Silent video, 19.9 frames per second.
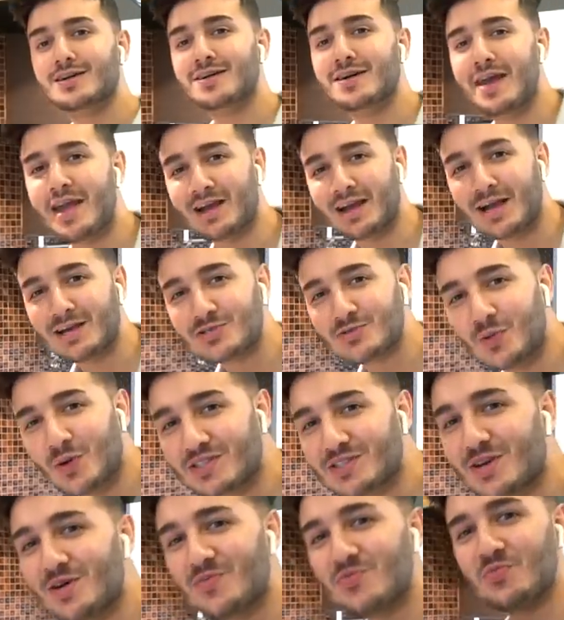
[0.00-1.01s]
Hey guys,
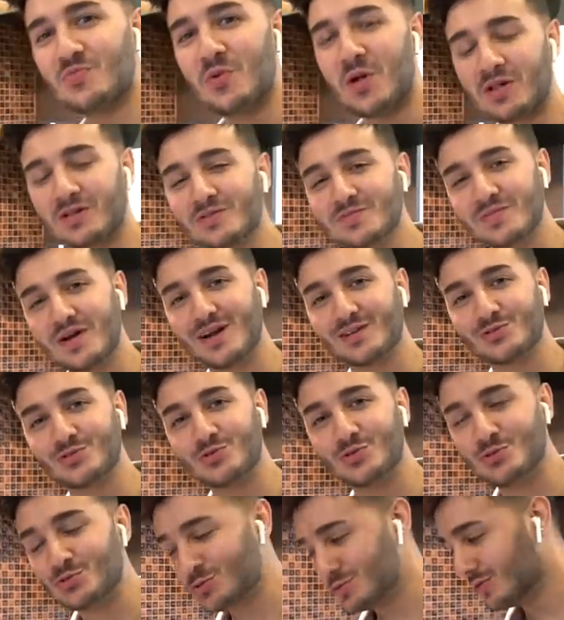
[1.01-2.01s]
what's up? Welcome back
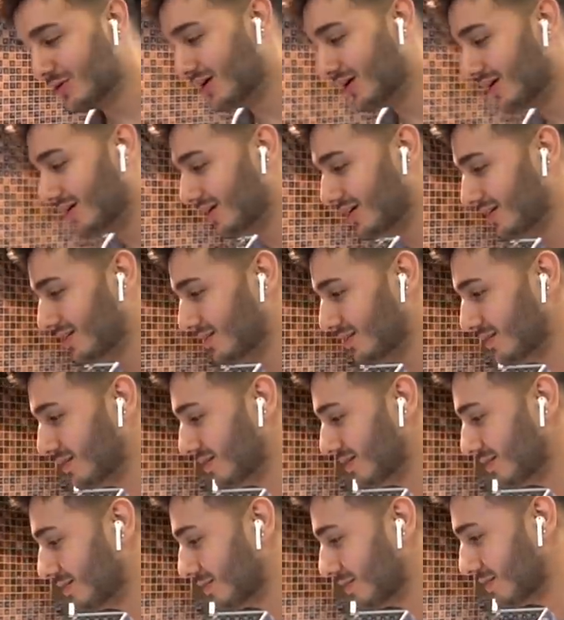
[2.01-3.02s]
to uh,
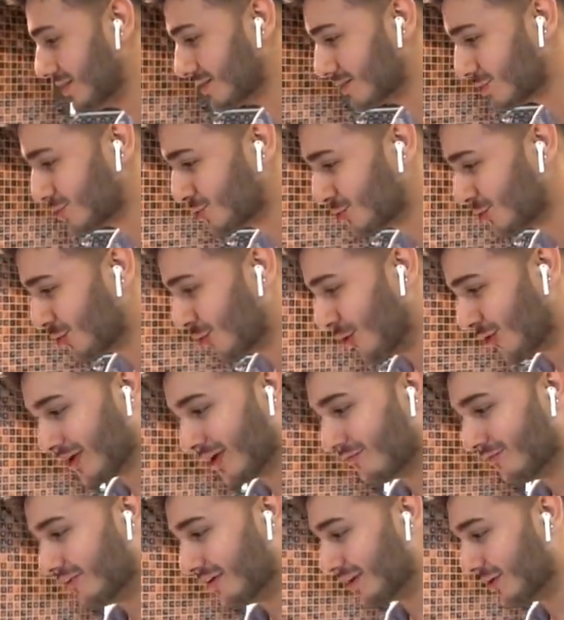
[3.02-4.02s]
this
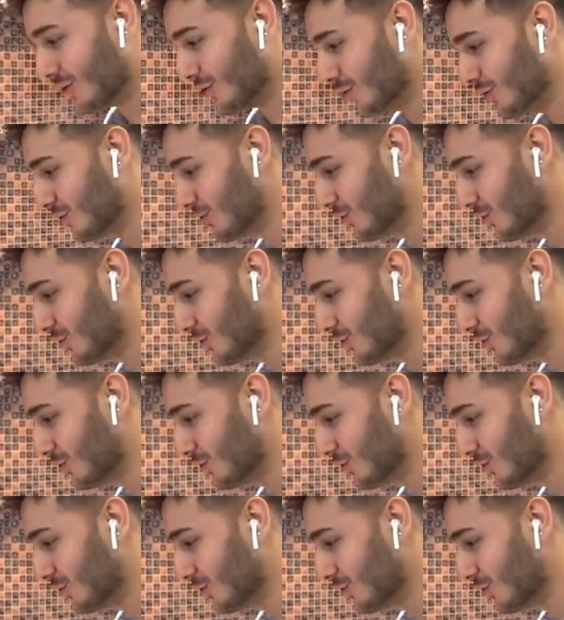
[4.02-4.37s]
cooking video,